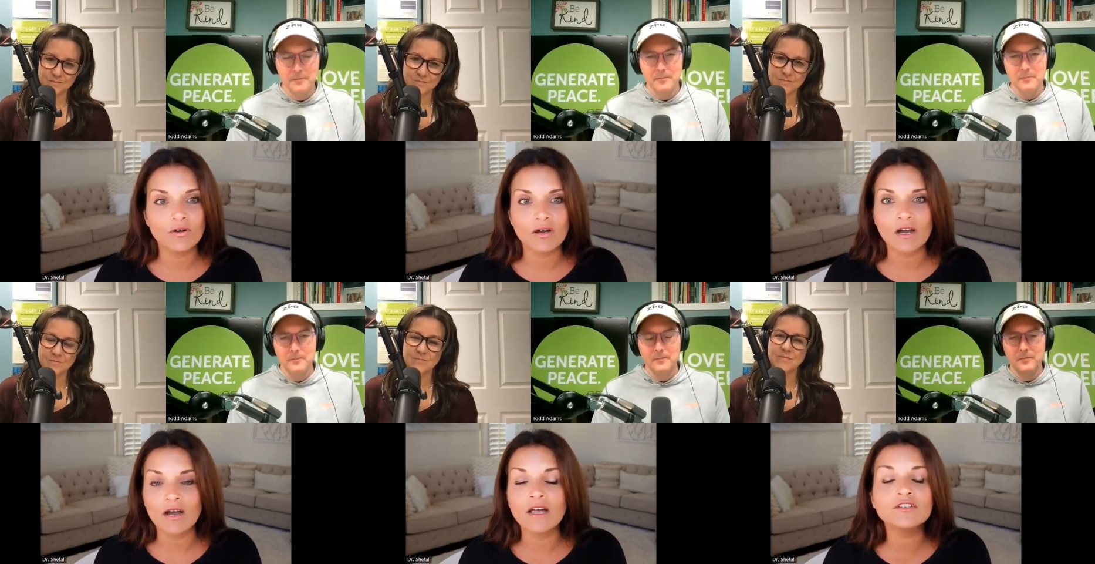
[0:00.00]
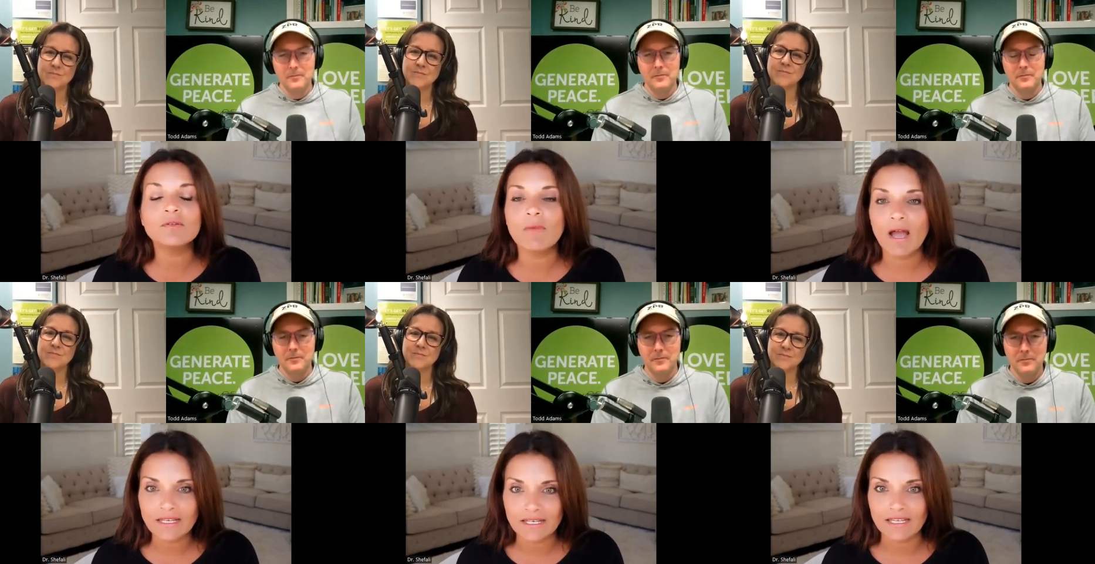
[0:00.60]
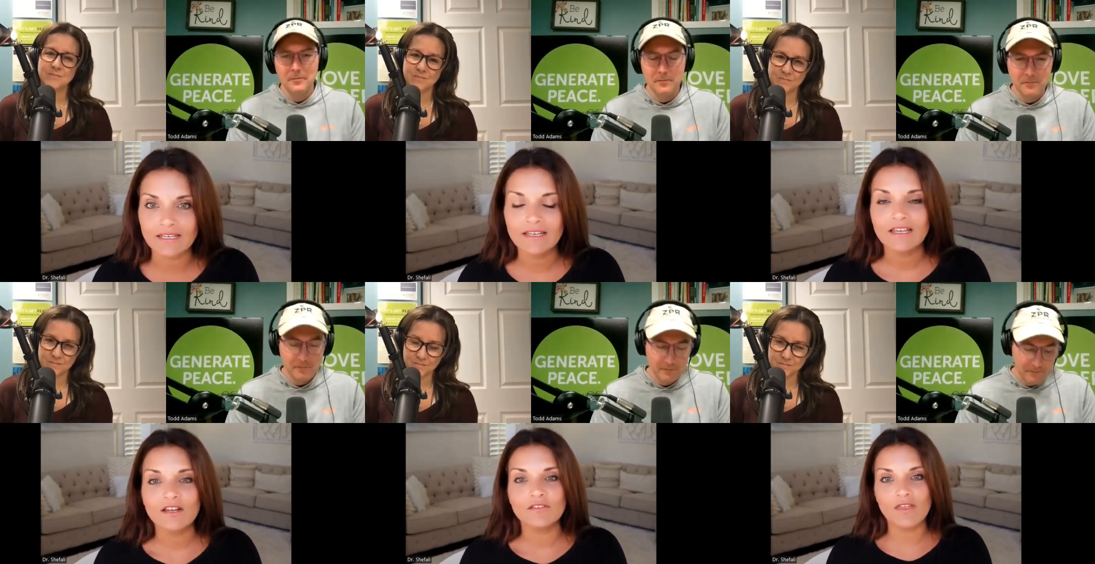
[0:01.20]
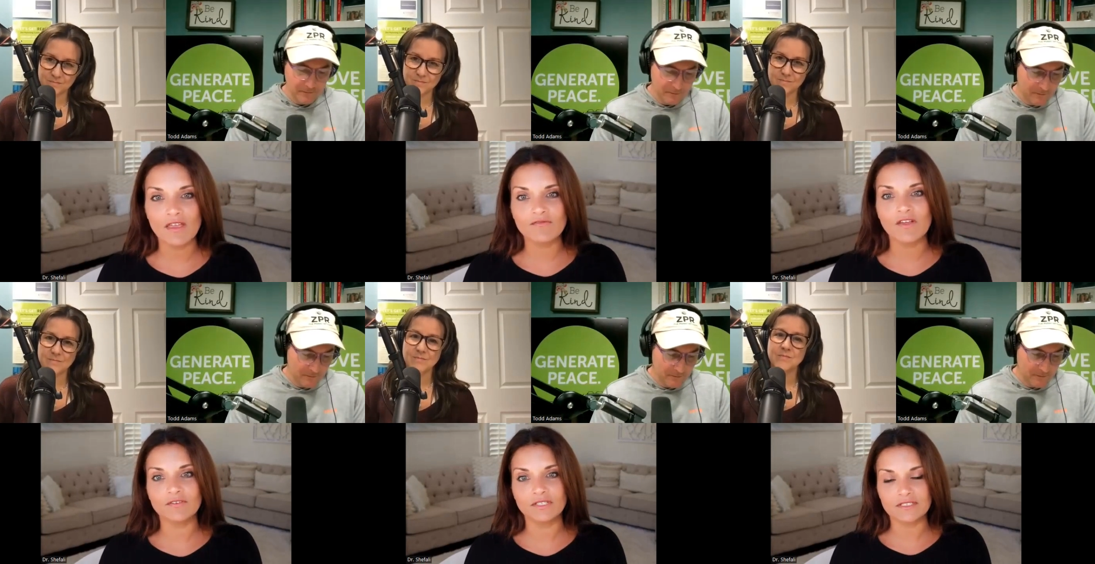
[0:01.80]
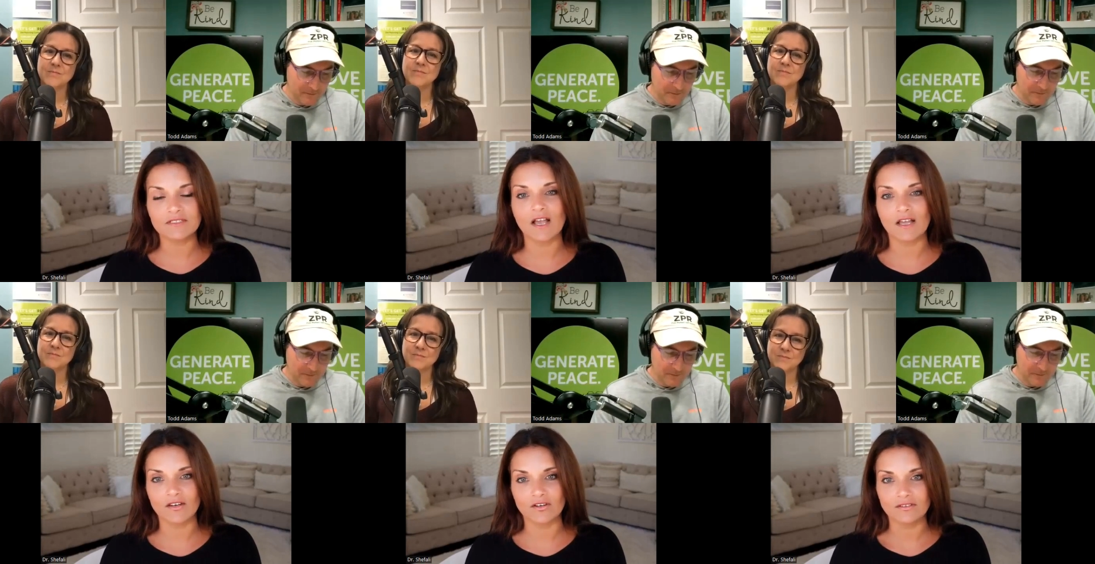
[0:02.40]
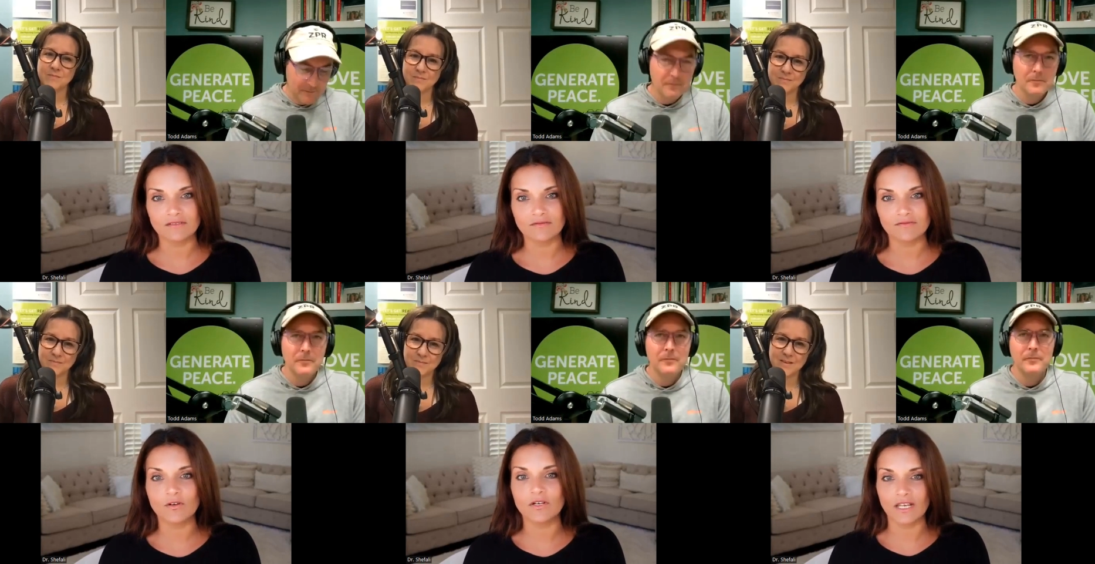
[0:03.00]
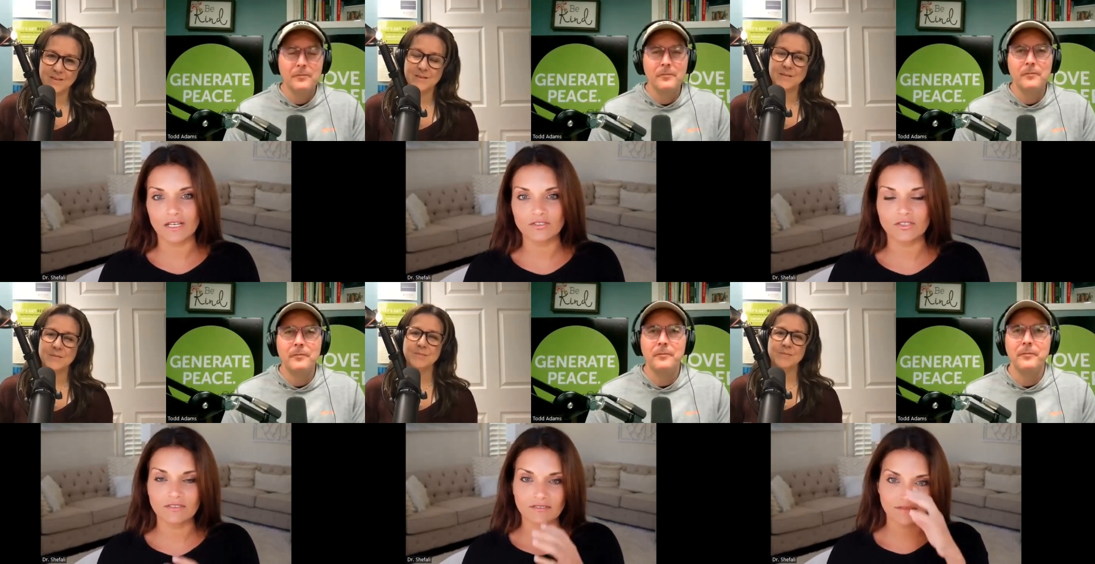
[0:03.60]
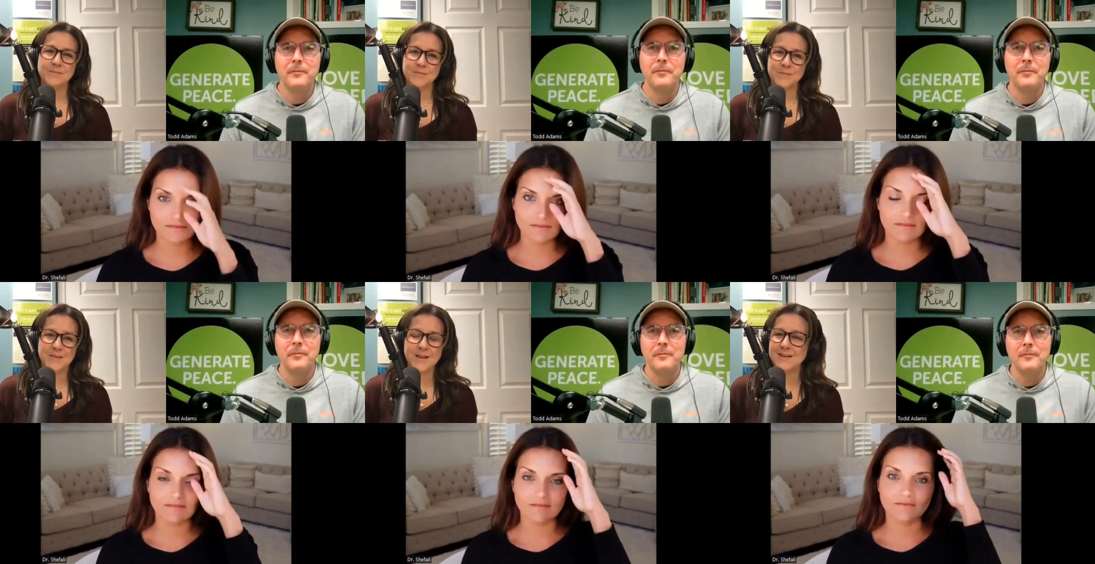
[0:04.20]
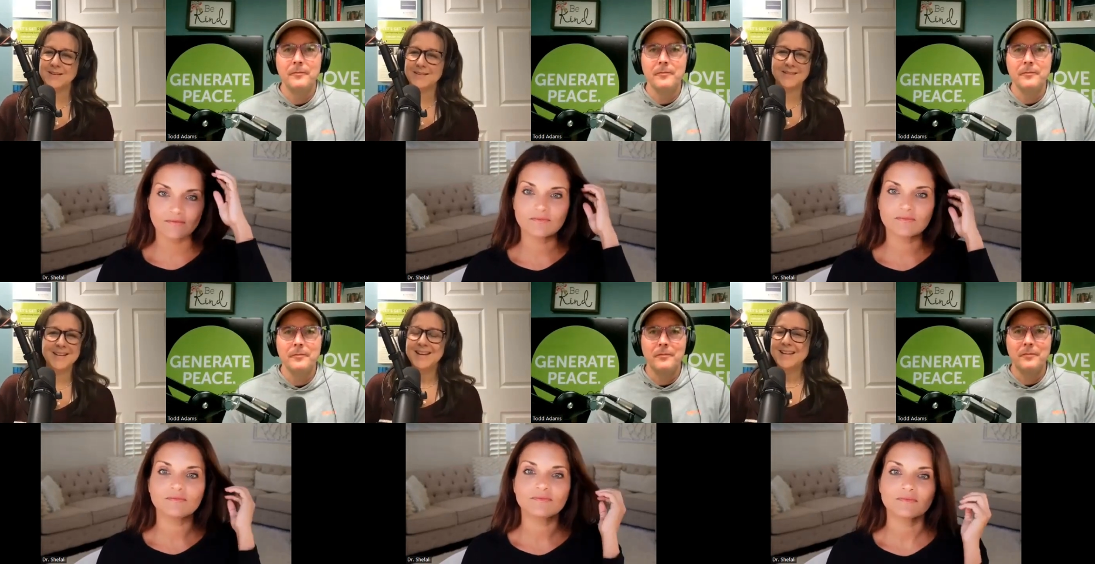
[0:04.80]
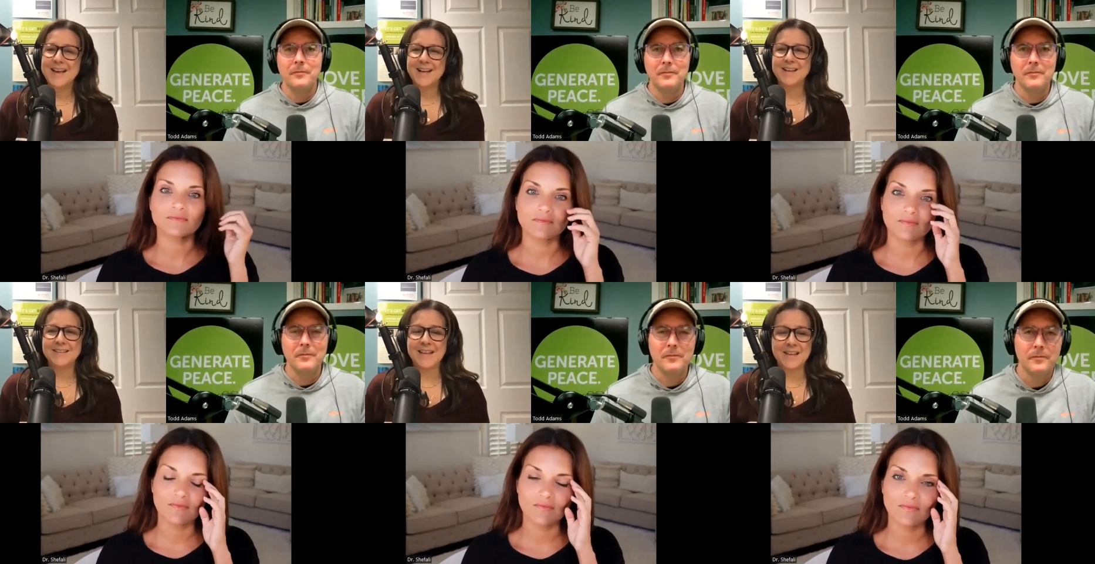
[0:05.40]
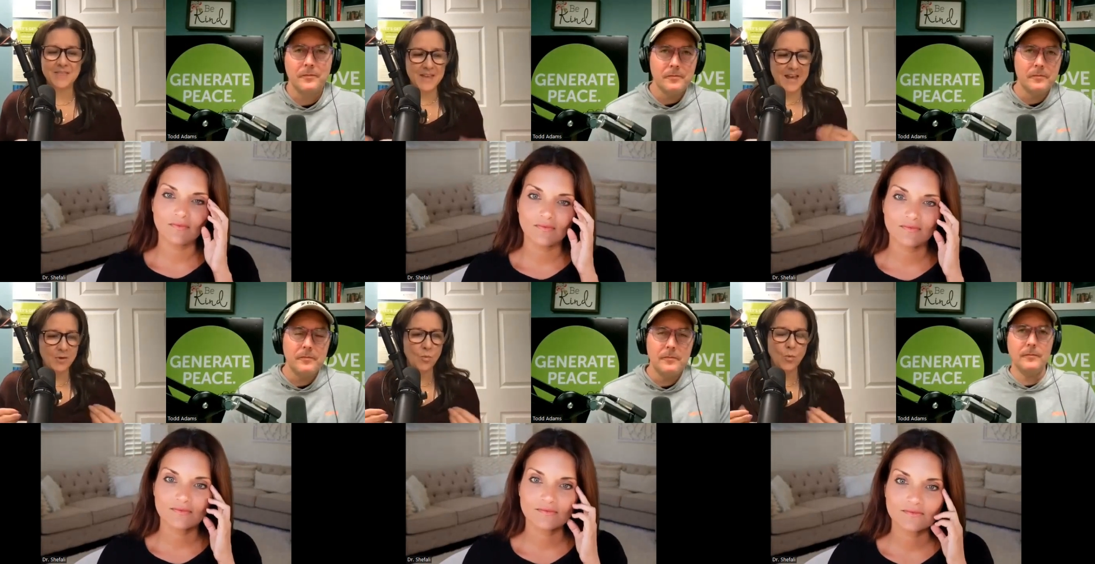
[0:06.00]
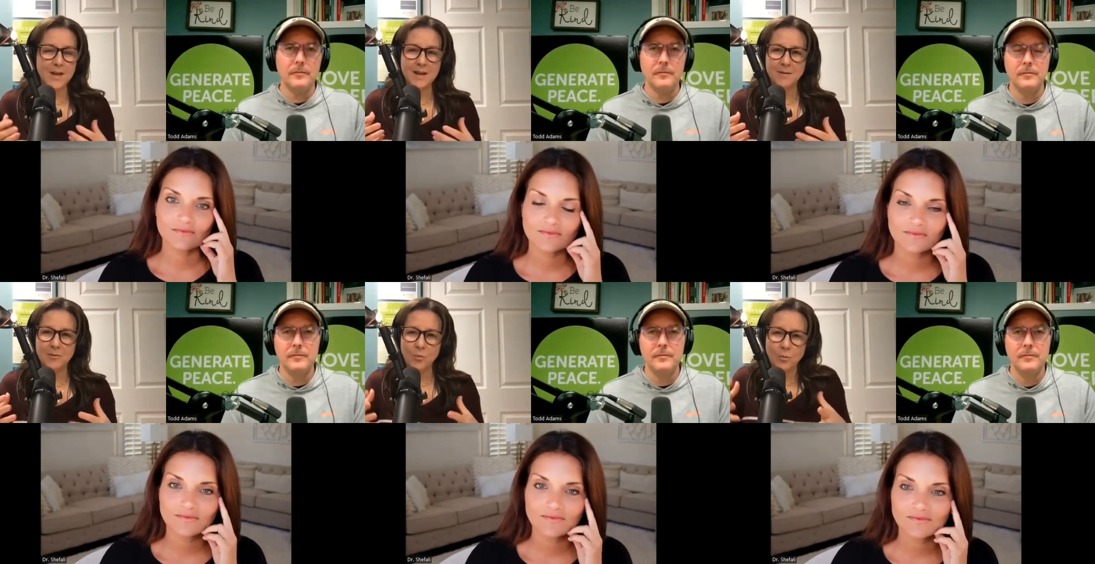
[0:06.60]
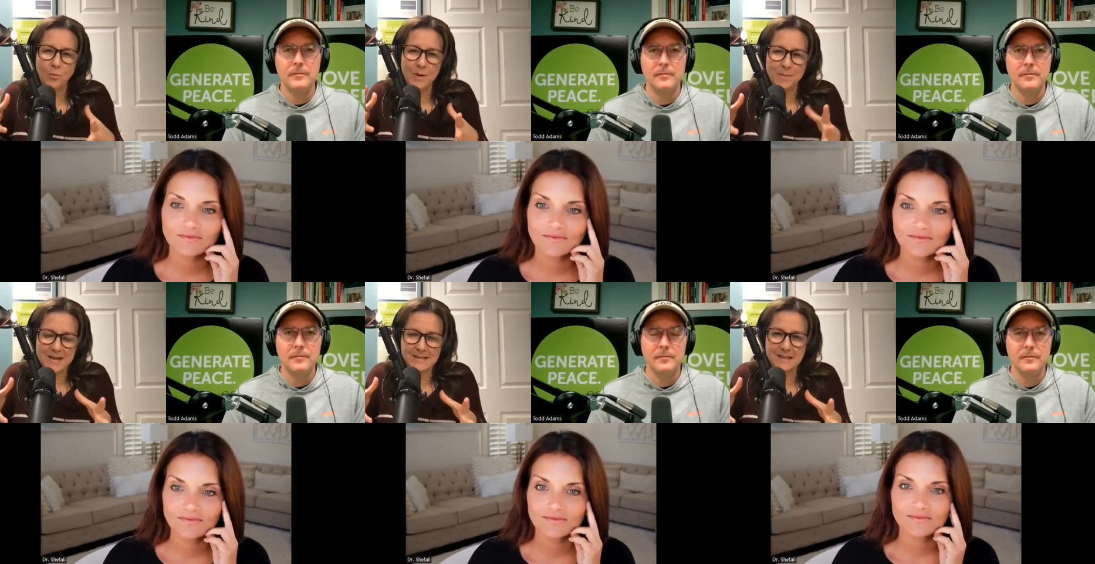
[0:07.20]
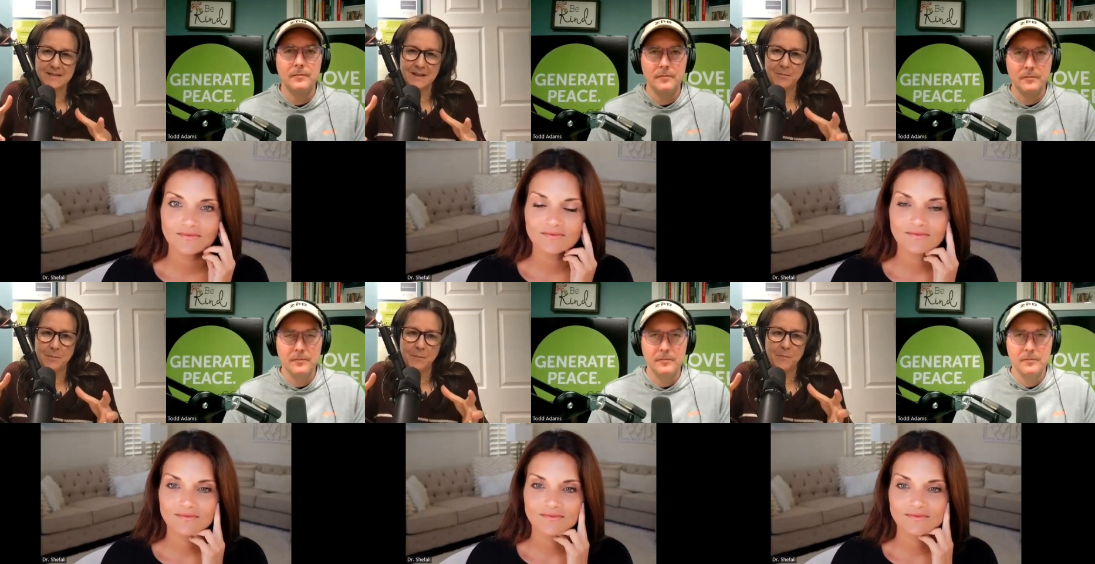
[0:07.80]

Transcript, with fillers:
Speaker 1: uh, uh, undermining their very desire for connection.
Speaker 2: Yeah, yeah like they we we basically